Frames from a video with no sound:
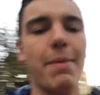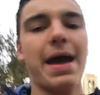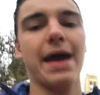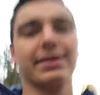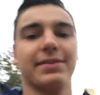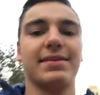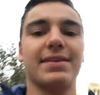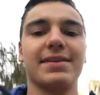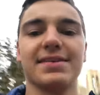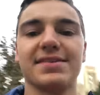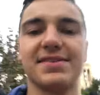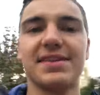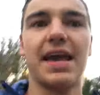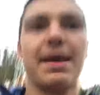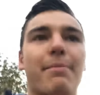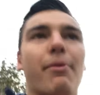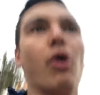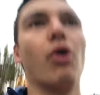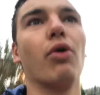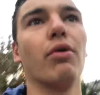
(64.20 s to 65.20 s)
back to the
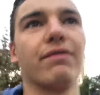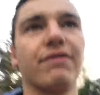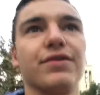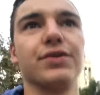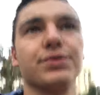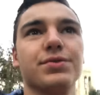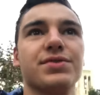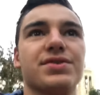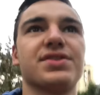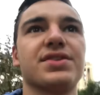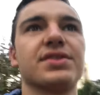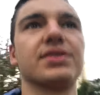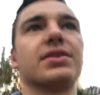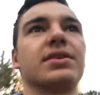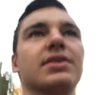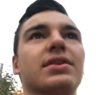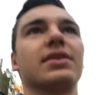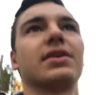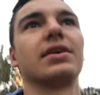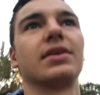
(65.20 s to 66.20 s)
same Whole Foods
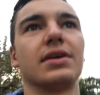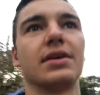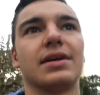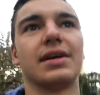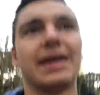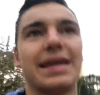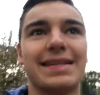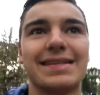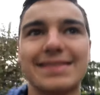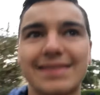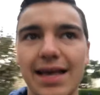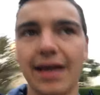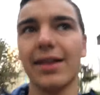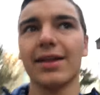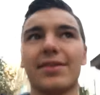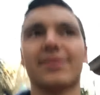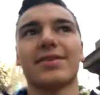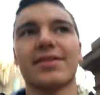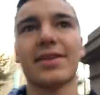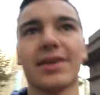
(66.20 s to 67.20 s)
and sell
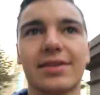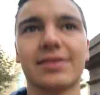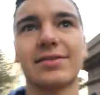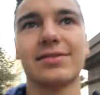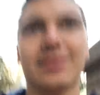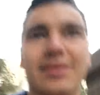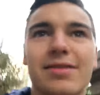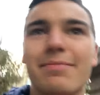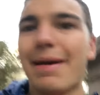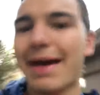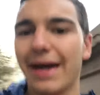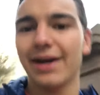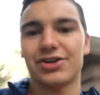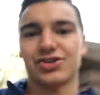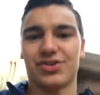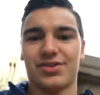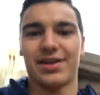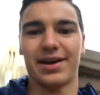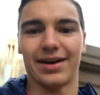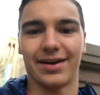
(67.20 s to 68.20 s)
it to the to the
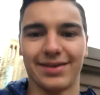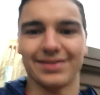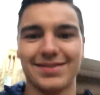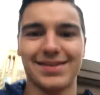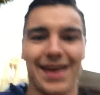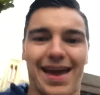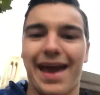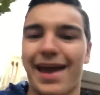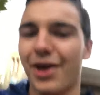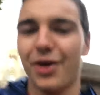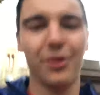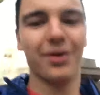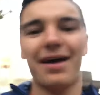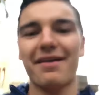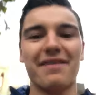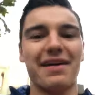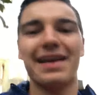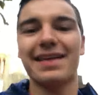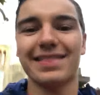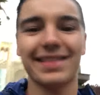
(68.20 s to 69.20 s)
manager there and say, "Hey, you don't
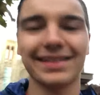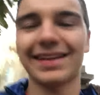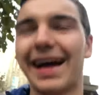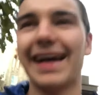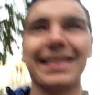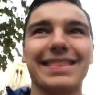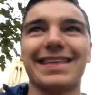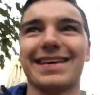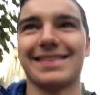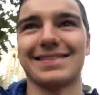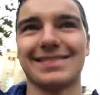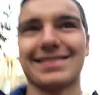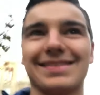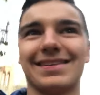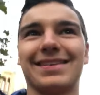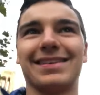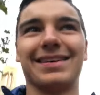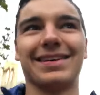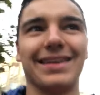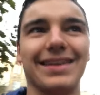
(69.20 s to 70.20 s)
have anything like this."
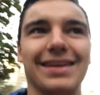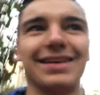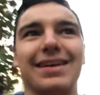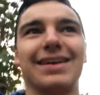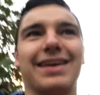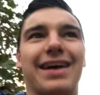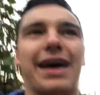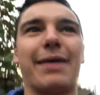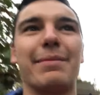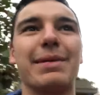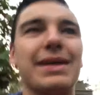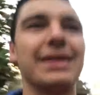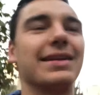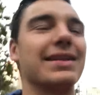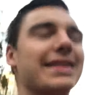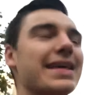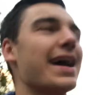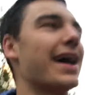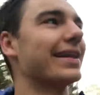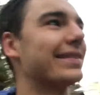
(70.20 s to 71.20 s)
I mean,
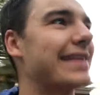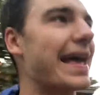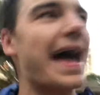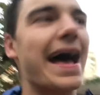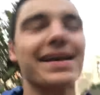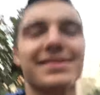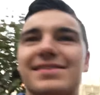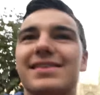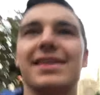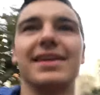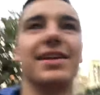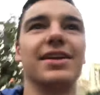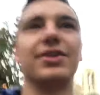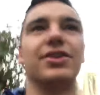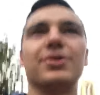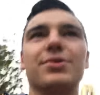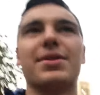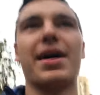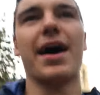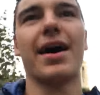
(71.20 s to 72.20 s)
the audacity to
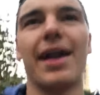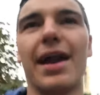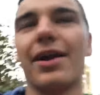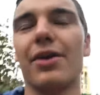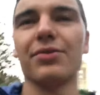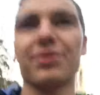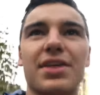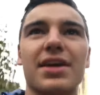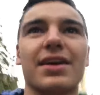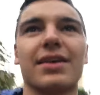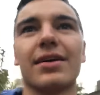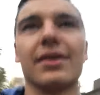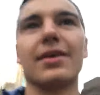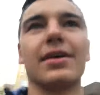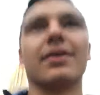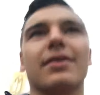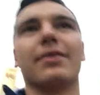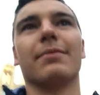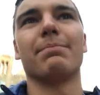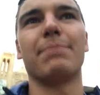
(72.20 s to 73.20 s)
do that. I don't think
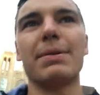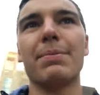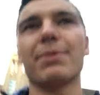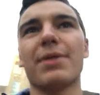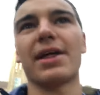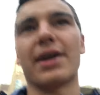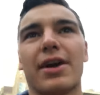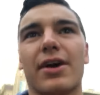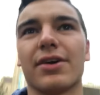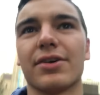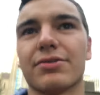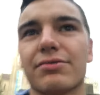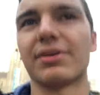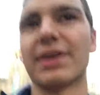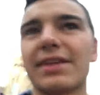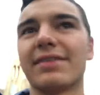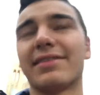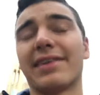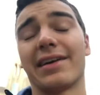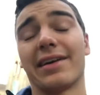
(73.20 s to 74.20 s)
people that aren't in
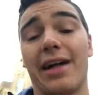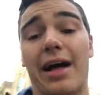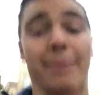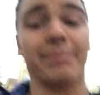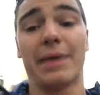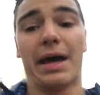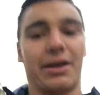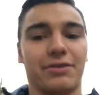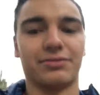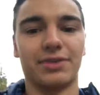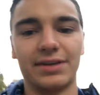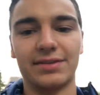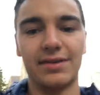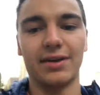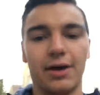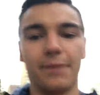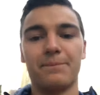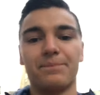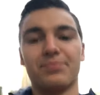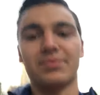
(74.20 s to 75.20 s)
retail, I'm not in
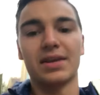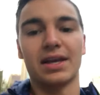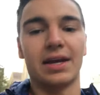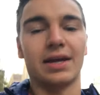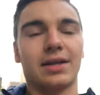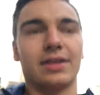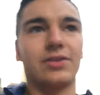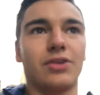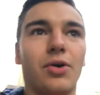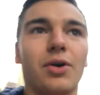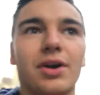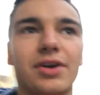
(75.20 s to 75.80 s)
retail, don't